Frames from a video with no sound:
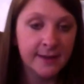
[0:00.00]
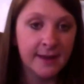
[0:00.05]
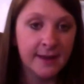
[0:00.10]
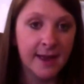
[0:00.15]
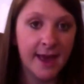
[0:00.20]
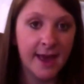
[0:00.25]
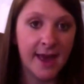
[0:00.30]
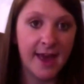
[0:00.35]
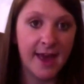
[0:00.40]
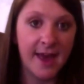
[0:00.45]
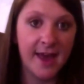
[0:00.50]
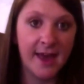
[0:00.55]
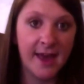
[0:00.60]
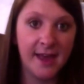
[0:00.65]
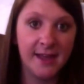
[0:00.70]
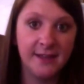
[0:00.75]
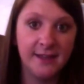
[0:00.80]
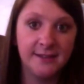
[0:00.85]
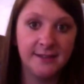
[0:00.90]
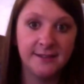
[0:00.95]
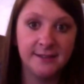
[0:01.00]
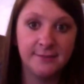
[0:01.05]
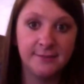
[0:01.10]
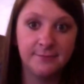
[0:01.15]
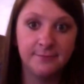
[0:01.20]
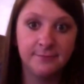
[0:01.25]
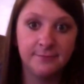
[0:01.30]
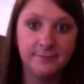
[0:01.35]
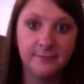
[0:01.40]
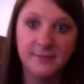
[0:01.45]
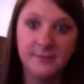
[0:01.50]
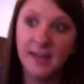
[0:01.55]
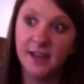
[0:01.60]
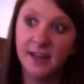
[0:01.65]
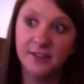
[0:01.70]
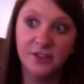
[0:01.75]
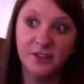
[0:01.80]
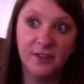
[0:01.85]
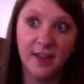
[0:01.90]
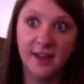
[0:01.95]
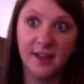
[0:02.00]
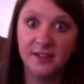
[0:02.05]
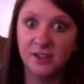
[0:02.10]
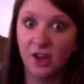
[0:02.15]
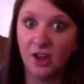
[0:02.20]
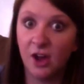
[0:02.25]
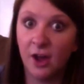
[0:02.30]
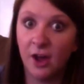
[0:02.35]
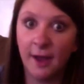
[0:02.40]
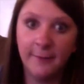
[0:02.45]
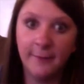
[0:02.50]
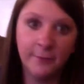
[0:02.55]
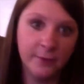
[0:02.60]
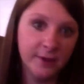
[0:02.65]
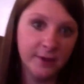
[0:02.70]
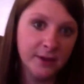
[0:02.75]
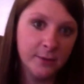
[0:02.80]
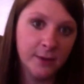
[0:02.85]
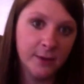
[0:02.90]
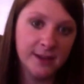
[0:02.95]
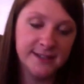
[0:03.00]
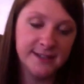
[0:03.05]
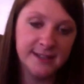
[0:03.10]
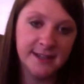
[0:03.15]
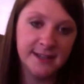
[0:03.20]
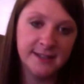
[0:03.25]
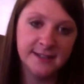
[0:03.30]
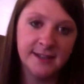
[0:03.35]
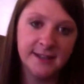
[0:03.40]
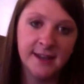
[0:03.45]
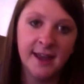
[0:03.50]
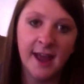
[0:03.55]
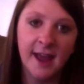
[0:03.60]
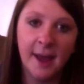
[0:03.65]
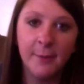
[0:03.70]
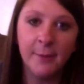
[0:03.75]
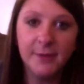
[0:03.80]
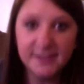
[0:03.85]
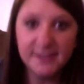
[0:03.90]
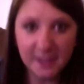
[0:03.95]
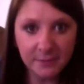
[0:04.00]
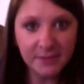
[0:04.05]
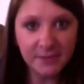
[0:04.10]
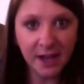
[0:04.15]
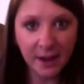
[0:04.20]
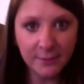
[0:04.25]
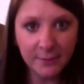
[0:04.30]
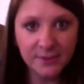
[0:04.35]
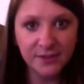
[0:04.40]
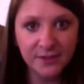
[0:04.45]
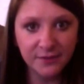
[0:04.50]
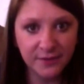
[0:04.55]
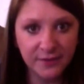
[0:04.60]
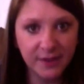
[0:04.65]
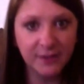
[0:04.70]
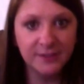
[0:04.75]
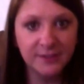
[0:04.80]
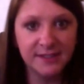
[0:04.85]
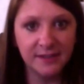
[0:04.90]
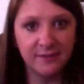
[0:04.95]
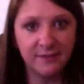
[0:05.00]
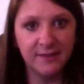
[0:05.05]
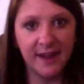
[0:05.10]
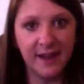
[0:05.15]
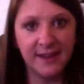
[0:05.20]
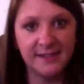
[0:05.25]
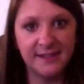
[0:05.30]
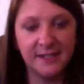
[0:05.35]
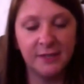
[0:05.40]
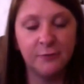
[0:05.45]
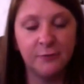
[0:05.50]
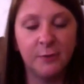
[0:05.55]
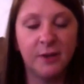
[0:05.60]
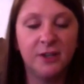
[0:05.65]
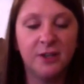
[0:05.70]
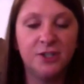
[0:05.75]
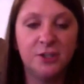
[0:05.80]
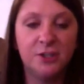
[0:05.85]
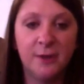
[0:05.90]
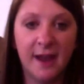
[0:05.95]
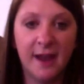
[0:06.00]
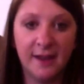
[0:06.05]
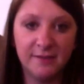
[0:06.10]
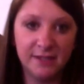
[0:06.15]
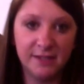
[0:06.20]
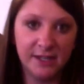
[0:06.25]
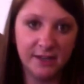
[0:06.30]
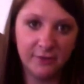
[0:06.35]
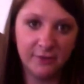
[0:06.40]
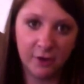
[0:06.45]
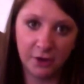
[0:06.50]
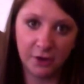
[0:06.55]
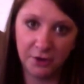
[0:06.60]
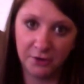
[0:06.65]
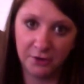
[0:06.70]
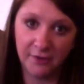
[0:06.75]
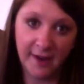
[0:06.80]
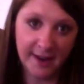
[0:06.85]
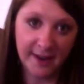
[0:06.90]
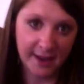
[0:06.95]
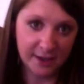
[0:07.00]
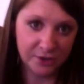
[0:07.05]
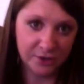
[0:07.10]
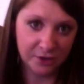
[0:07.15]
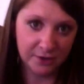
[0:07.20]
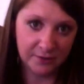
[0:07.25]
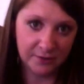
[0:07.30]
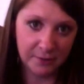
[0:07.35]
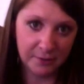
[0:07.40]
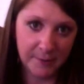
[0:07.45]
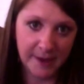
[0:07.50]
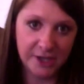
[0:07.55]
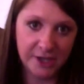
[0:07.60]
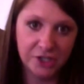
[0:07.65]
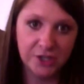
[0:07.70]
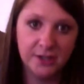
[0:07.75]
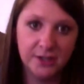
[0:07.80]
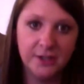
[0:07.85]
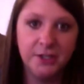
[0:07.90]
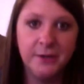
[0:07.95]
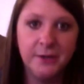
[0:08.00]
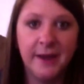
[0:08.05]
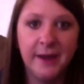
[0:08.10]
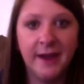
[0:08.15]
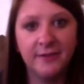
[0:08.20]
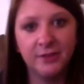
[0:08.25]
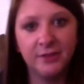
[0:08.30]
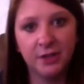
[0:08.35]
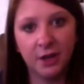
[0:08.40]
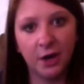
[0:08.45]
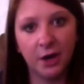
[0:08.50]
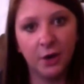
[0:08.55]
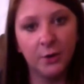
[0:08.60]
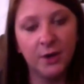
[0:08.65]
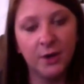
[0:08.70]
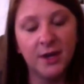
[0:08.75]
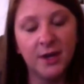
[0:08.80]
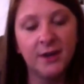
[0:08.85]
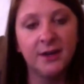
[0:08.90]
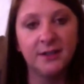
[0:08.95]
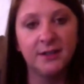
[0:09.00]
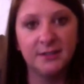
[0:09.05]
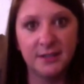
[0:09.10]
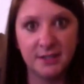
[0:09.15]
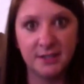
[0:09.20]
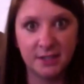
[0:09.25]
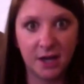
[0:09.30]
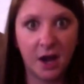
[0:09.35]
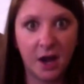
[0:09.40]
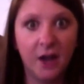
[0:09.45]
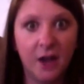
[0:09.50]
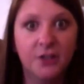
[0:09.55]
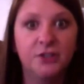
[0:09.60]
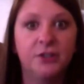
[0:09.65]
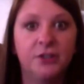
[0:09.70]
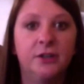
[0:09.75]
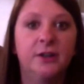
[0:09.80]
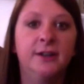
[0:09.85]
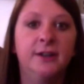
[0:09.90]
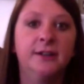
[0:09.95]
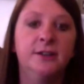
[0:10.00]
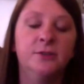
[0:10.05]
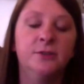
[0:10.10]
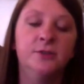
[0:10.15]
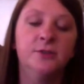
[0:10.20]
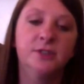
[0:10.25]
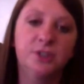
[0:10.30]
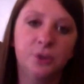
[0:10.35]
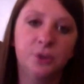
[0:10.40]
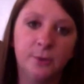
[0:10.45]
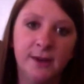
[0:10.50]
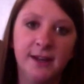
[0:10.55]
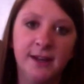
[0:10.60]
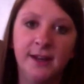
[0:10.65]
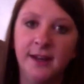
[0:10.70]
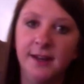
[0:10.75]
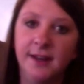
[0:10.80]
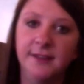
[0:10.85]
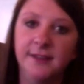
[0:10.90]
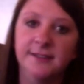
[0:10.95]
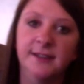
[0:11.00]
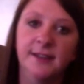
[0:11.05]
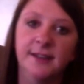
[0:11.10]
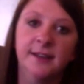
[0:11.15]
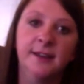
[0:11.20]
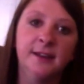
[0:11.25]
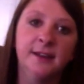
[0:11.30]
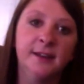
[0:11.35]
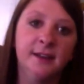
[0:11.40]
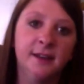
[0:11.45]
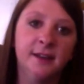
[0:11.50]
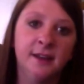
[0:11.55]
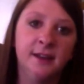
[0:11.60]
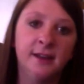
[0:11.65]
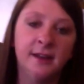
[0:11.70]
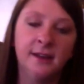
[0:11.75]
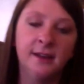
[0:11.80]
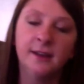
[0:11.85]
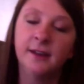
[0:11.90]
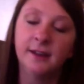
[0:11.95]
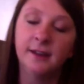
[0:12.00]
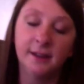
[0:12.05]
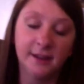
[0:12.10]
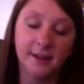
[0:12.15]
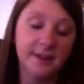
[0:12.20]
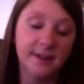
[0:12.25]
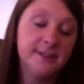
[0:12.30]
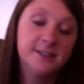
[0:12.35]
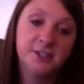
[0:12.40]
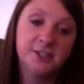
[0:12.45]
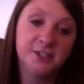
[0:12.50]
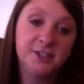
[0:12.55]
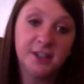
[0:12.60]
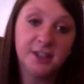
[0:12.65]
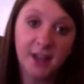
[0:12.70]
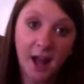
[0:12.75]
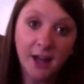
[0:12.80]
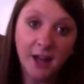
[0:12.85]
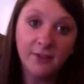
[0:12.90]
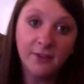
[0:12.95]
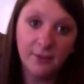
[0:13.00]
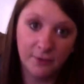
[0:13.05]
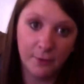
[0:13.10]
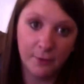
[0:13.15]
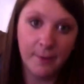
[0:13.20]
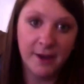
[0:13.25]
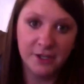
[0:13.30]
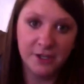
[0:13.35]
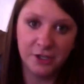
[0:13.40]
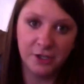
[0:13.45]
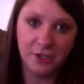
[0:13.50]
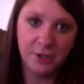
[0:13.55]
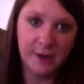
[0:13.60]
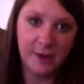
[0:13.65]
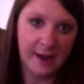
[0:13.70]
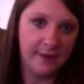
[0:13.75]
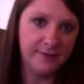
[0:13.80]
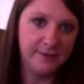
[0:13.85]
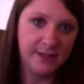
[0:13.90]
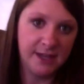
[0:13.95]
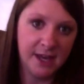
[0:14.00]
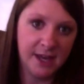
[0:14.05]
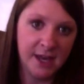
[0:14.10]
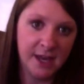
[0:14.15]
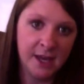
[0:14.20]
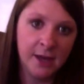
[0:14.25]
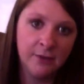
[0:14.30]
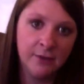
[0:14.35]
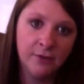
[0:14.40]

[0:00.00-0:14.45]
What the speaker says: And yeah, so that's all. I really wasn't, sometimes it feels invasive because you have to give all your financial information and you have to go to the doctor and do the screenings, and it's just a lot of information you have to give.